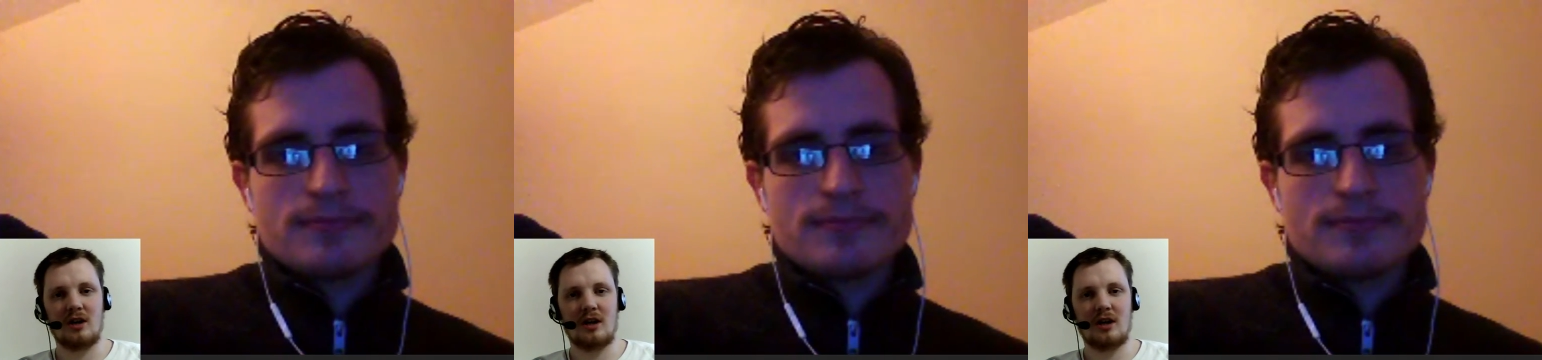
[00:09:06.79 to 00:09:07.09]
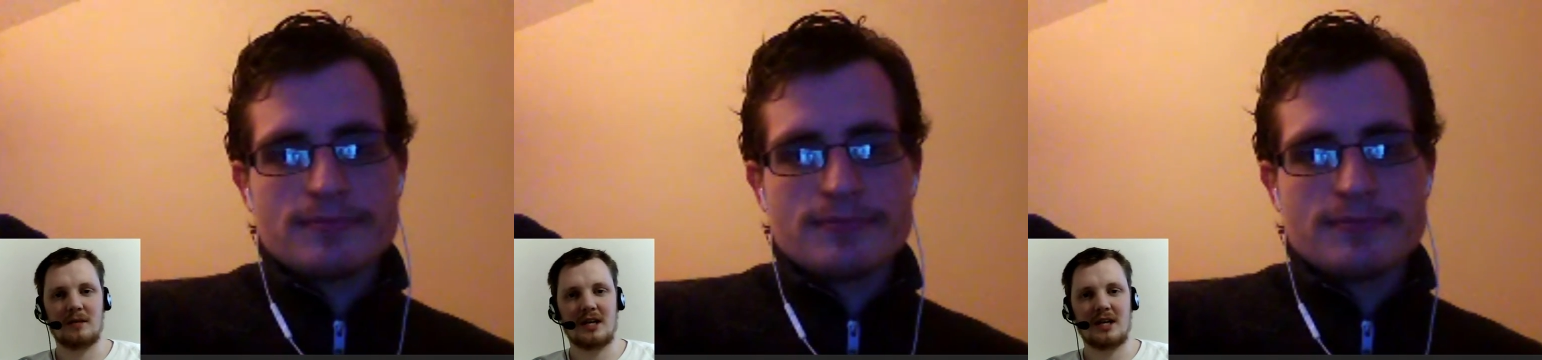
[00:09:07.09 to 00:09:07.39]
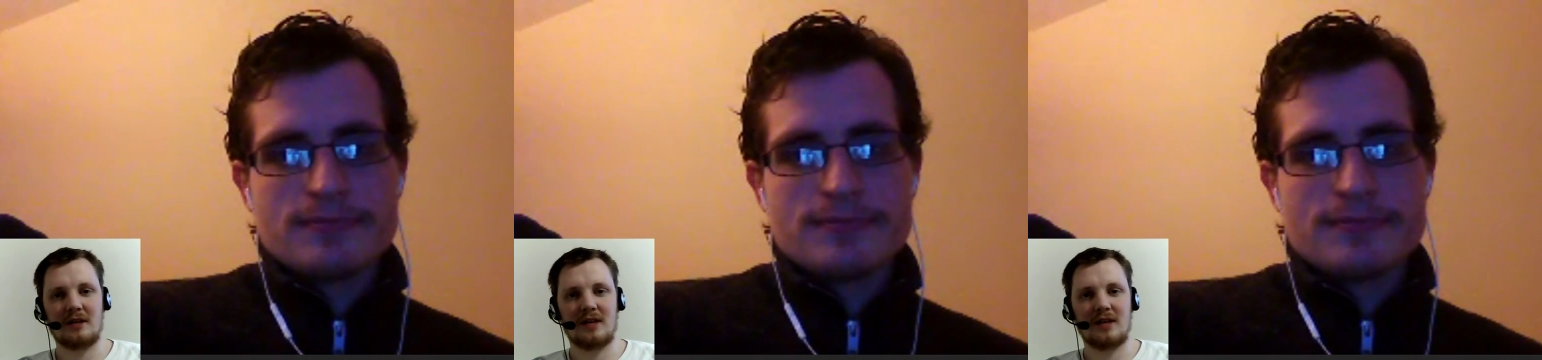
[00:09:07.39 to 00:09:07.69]
Speaker 1: I'm Danny
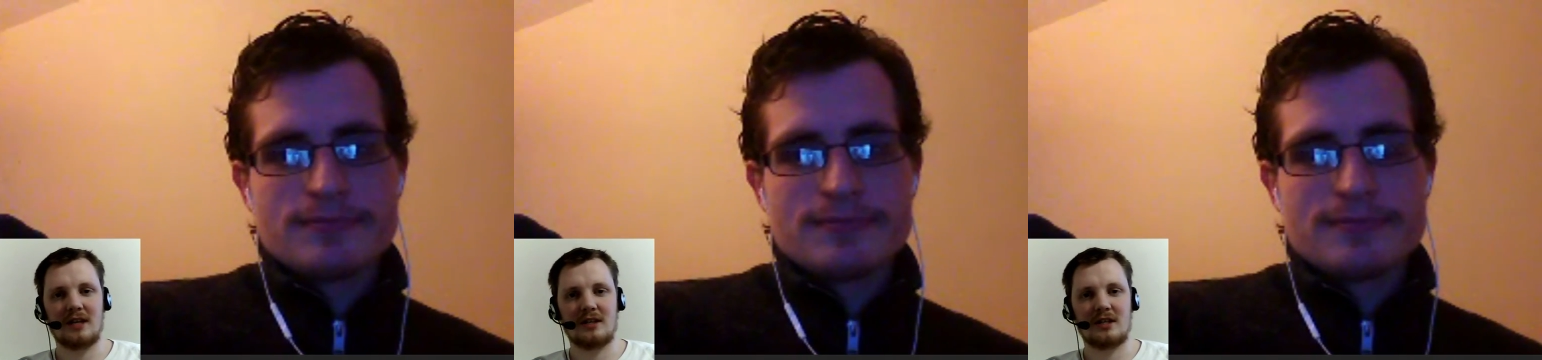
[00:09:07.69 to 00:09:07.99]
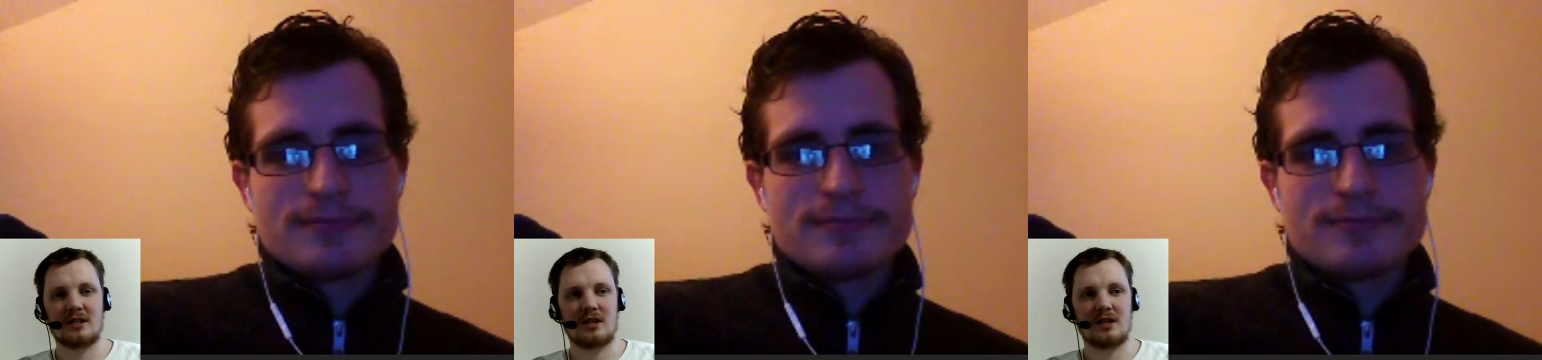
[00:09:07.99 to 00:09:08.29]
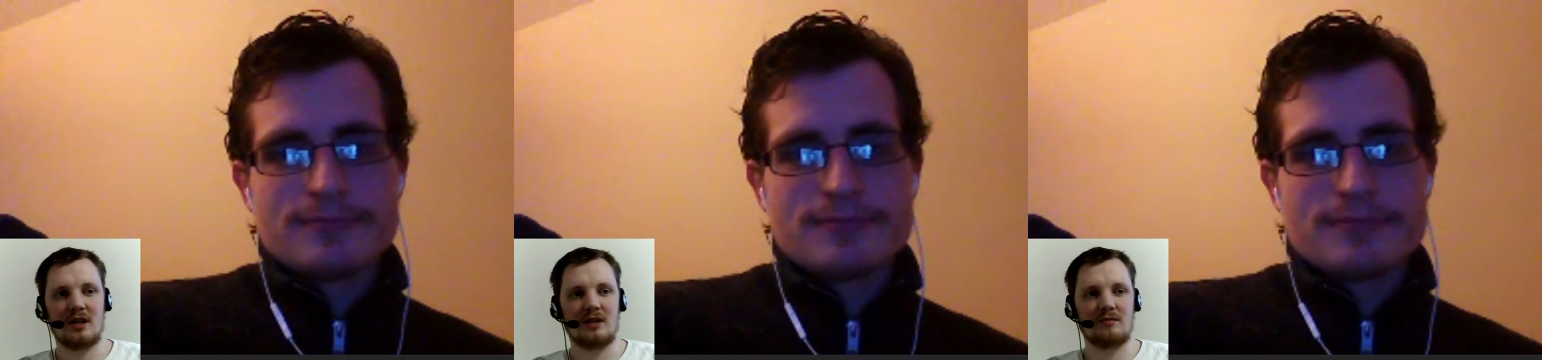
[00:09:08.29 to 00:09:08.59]
Rand," and it's
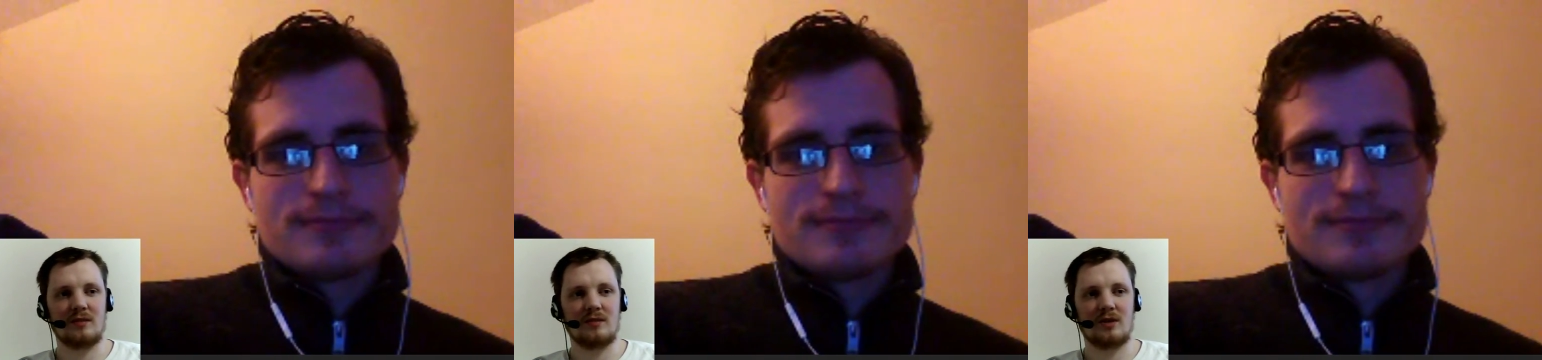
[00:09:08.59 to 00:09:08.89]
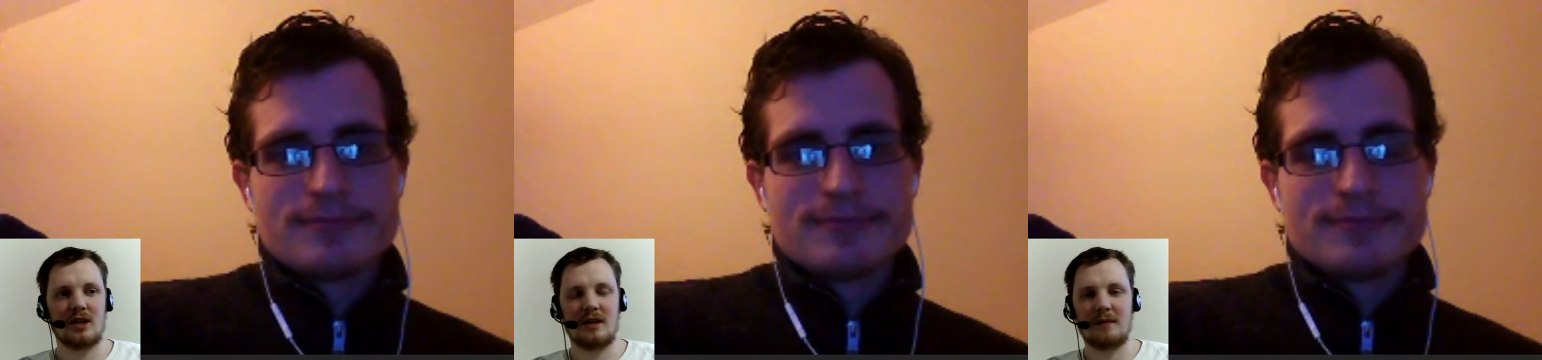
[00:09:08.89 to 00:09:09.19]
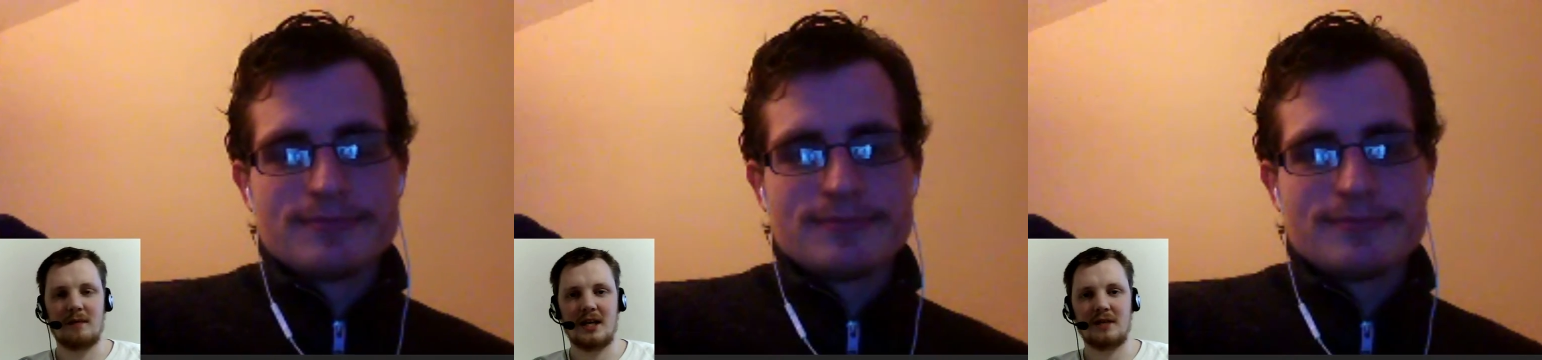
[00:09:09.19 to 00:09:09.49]
like, "All right then,
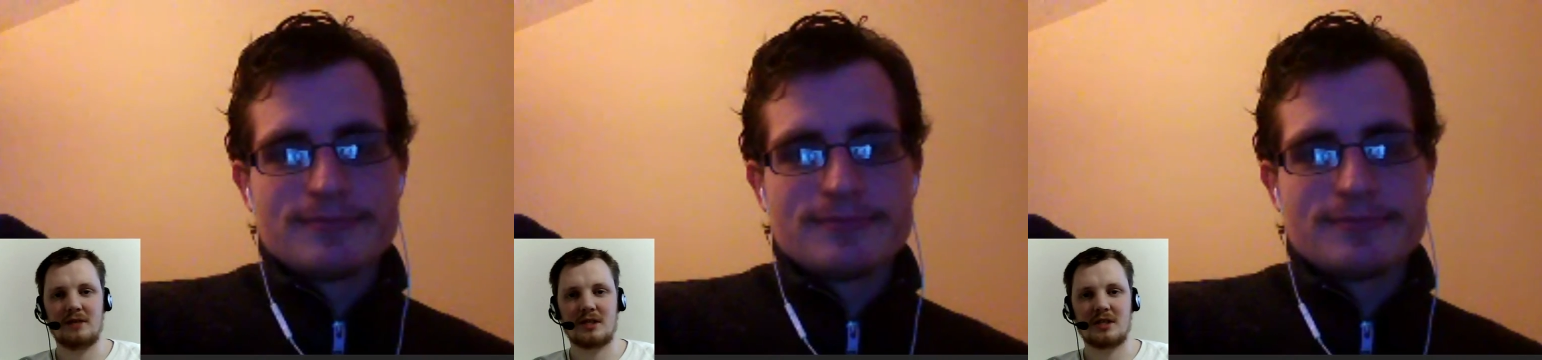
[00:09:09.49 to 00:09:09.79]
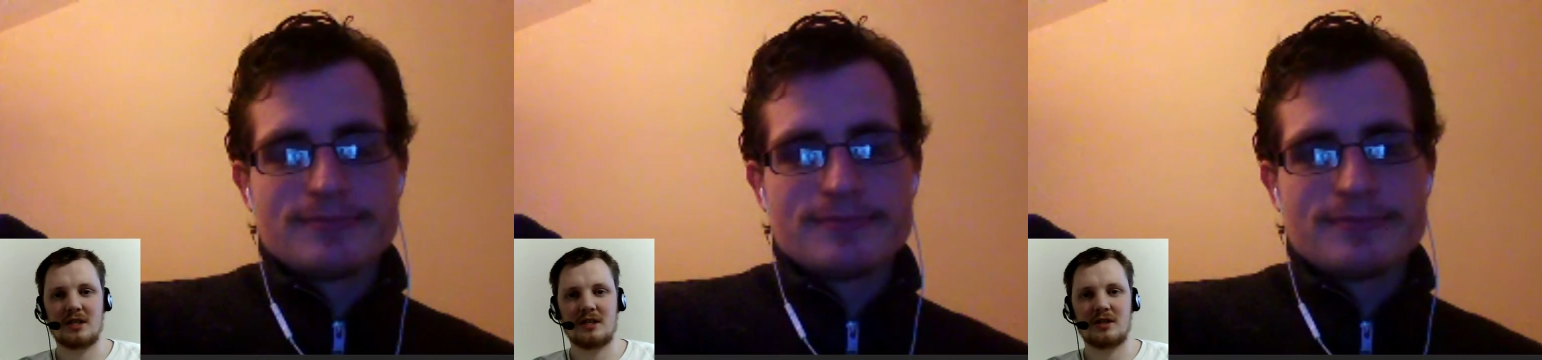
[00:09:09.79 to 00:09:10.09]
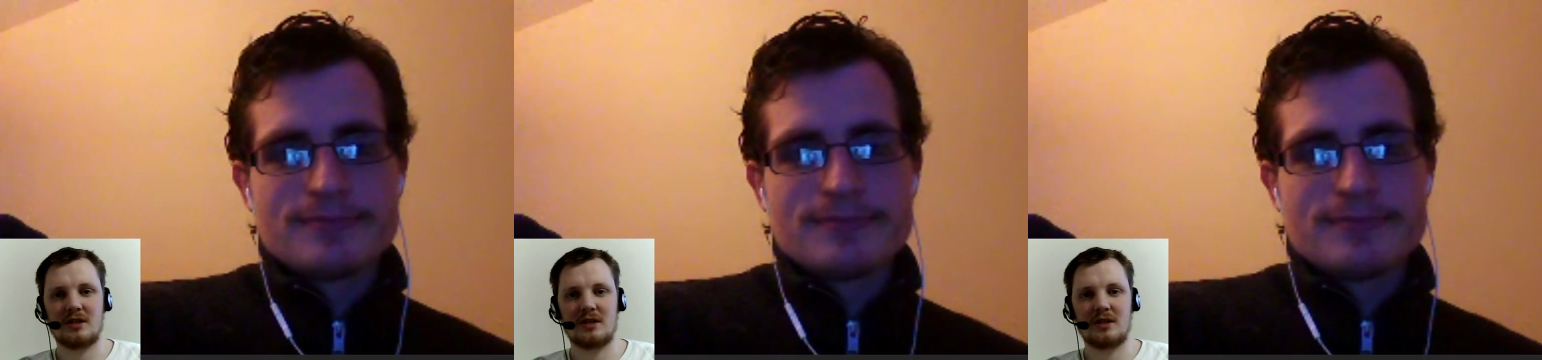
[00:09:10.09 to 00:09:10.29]
mate, if you say so."